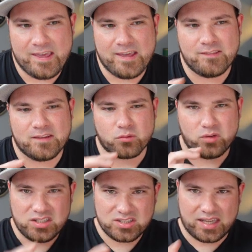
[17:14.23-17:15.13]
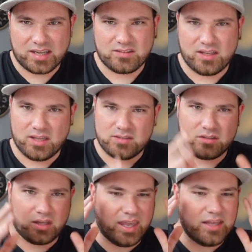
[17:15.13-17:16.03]
And rich text is
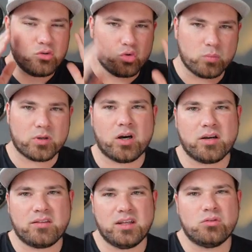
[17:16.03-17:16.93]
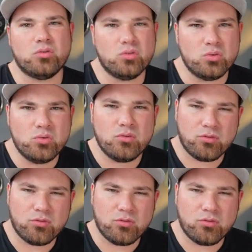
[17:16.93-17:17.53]
a super hard thing to do